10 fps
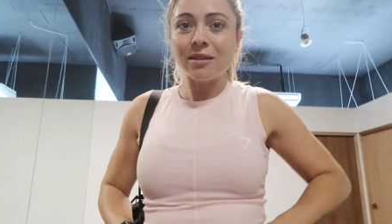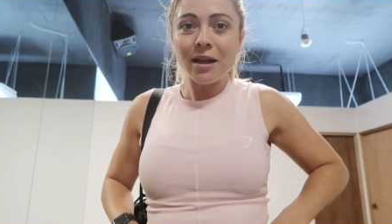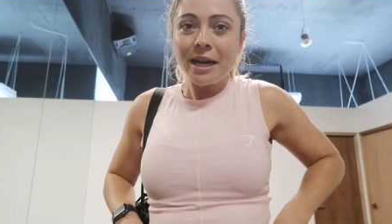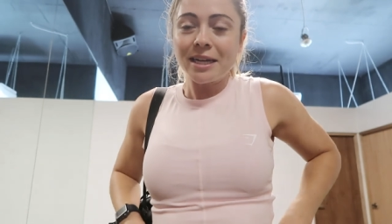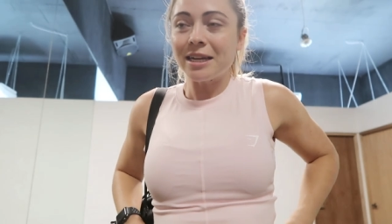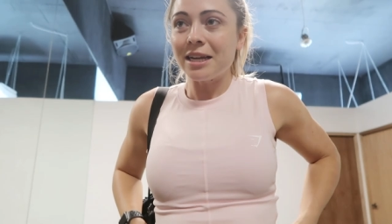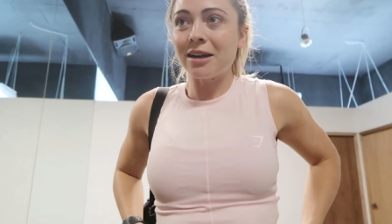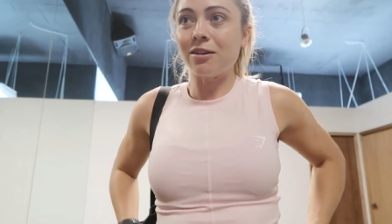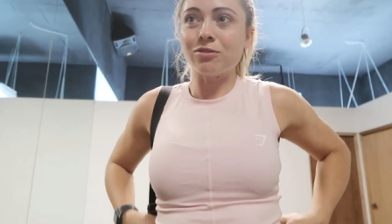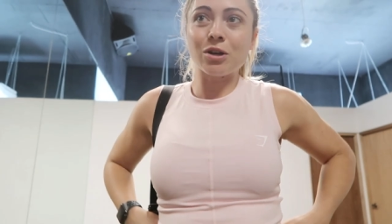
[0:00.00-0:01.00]
a client in
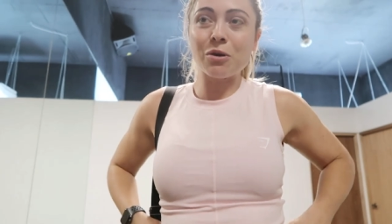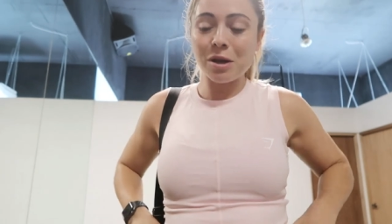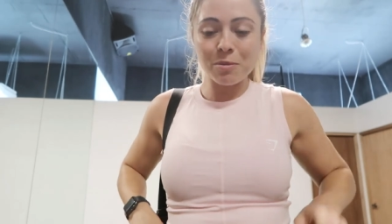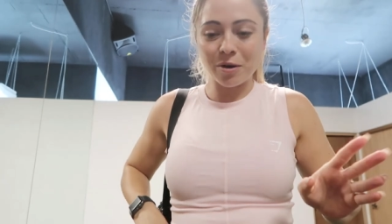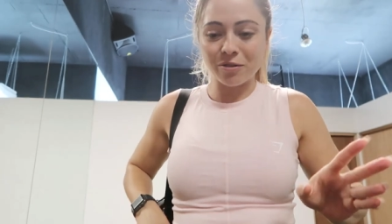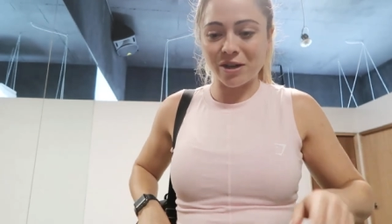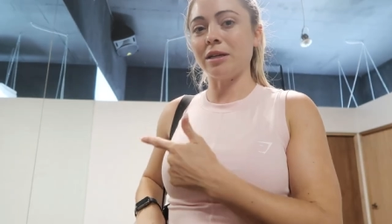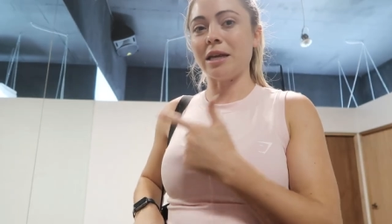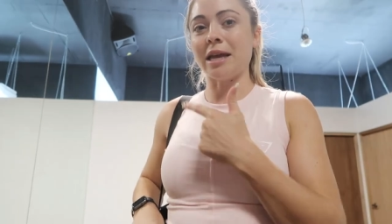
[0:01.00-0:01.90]
here. And I was like, okay, perfect.